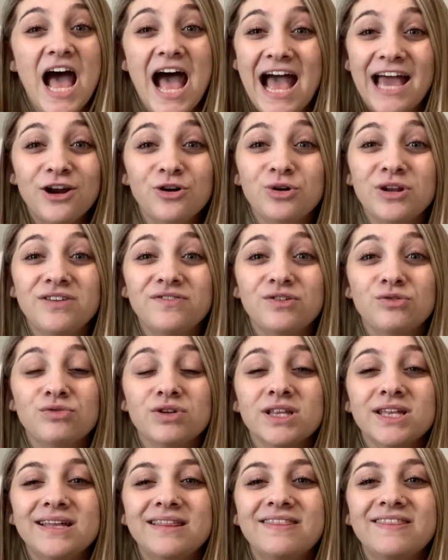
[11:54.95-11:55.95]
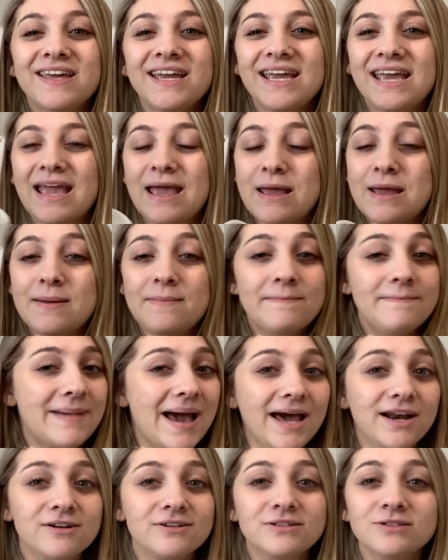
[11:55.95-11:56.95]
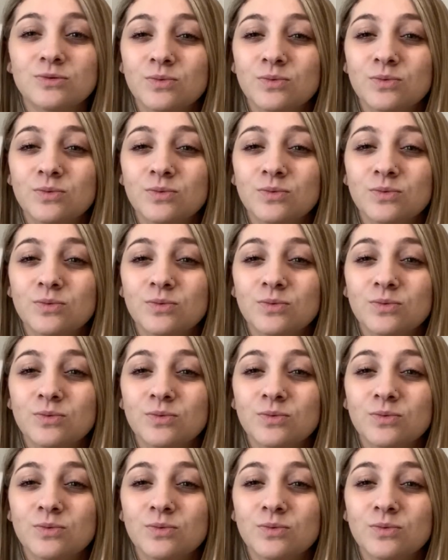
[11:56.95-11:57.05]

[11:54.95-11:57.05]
I don't even really think it matters